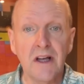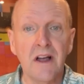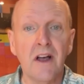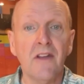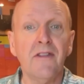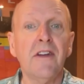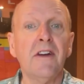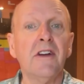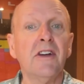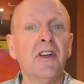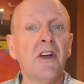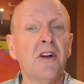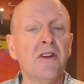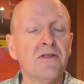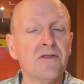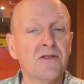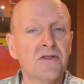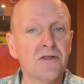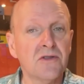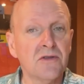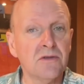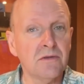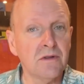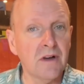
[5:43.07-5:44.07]
They're going
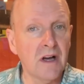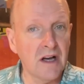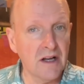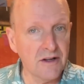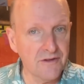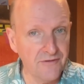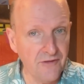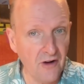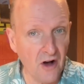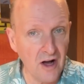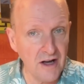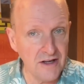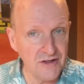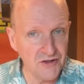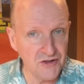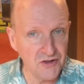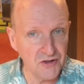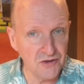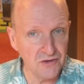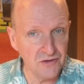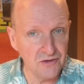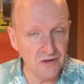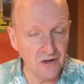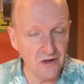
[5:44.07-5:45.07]
to advise
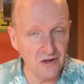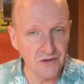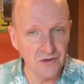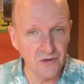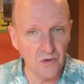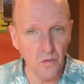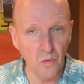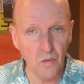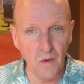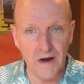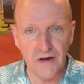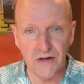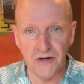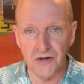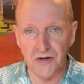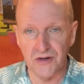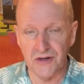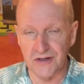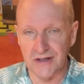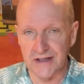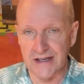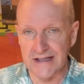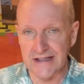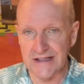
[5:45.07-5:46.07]
you on where you
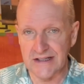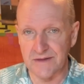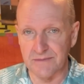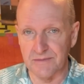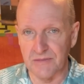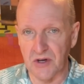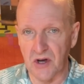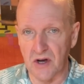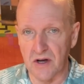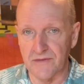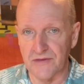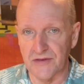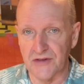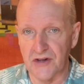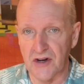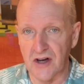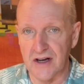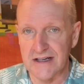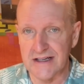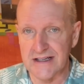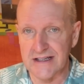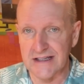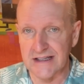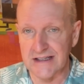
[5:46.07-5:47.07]
can get some
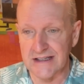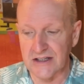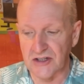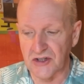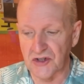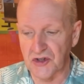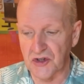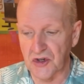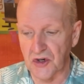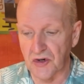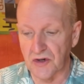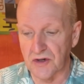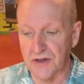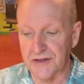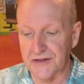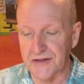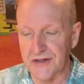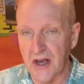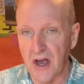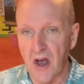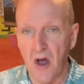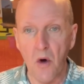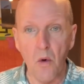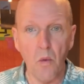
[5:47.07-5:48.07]
COVID-19 insurance.
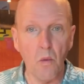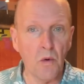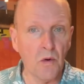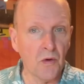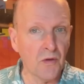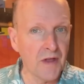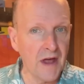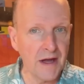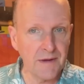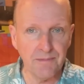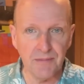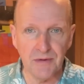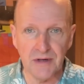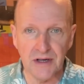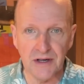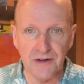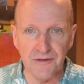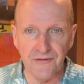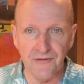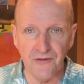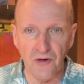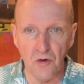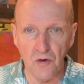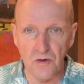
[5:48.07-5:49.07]
Will that be
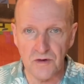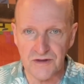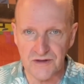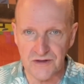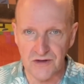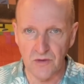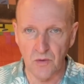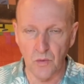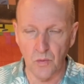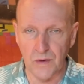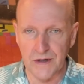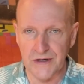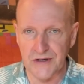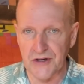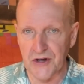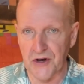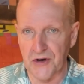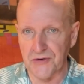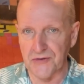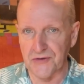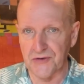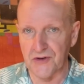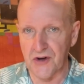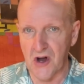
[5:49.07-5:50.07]
enforced? We
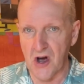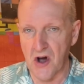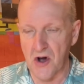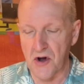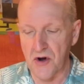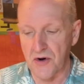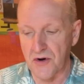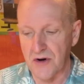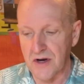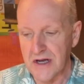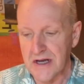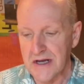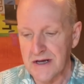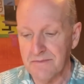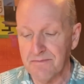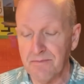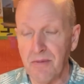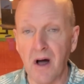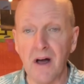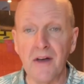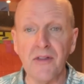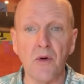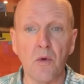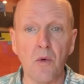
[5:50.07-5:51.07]
don't know.
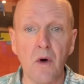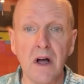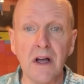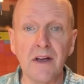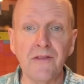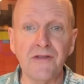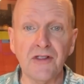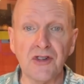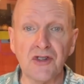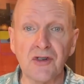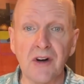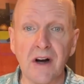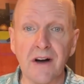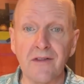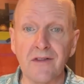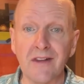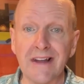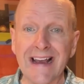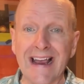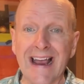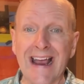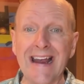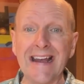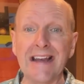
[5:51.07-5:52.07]
By the way, if you're
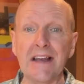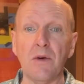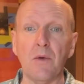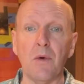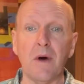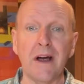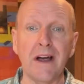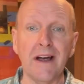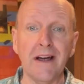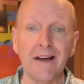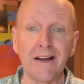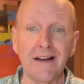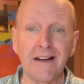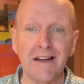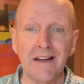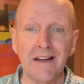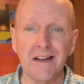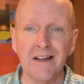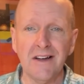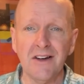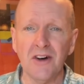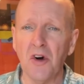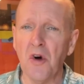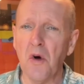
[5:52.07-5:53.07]
traveling anywhere,
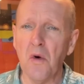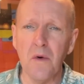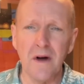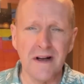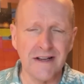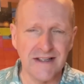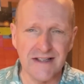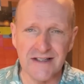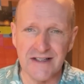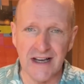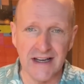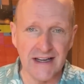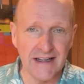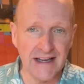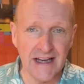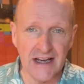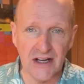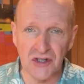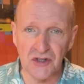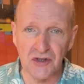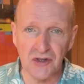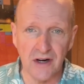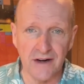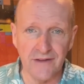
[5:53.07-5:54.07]
always take
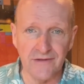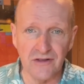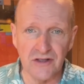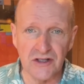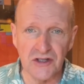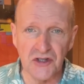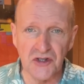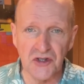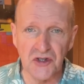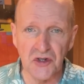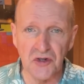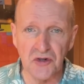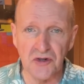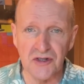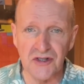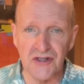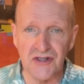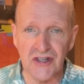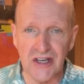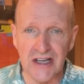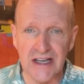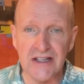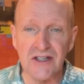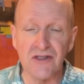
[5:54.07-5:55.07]
out travel insurance.
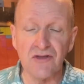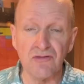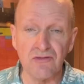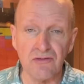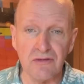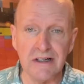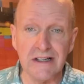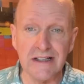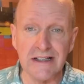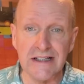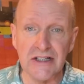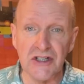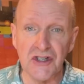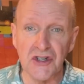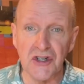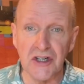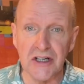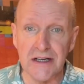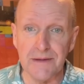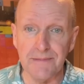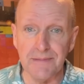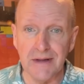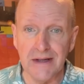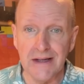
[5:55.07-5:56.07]
It's really
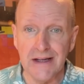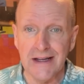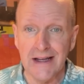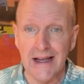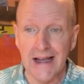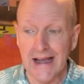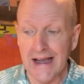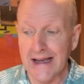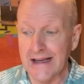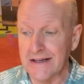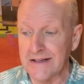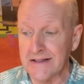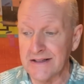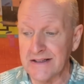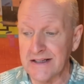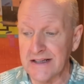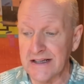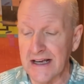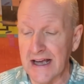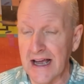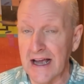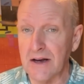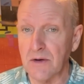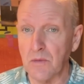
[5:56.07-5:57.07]
cheap, and
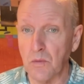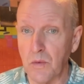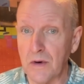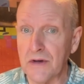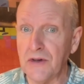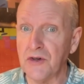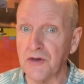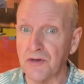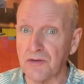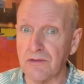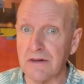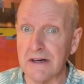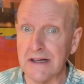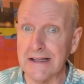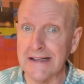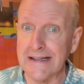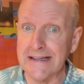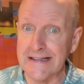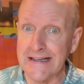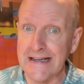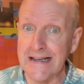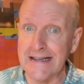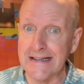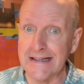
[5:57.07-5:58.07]
when you really
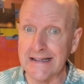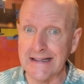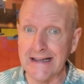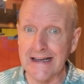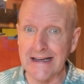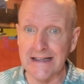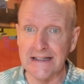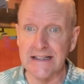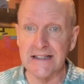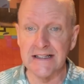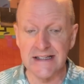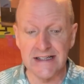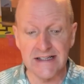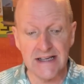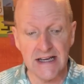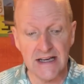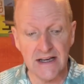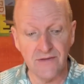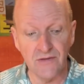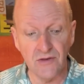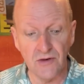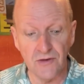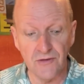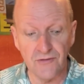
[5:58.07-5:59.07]
need it, it can
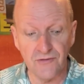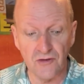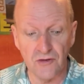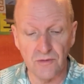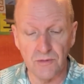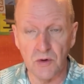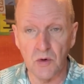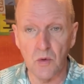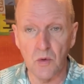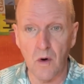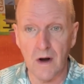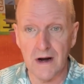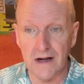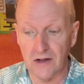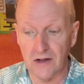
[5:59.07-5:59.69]
save you from quite a